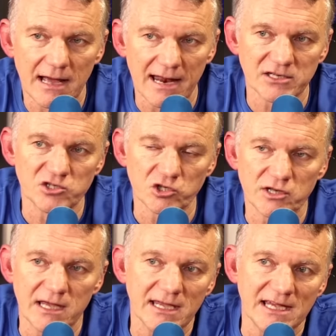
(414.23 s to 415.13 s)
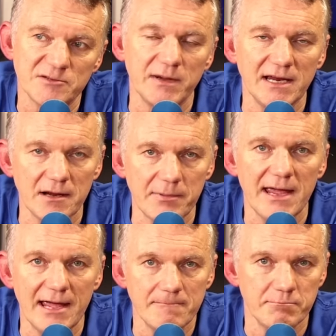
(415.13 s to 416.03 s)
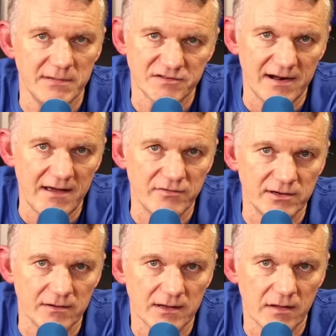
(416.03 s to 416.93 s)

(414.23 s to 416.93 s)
And I just think he's been a bit hit and miss for Everton.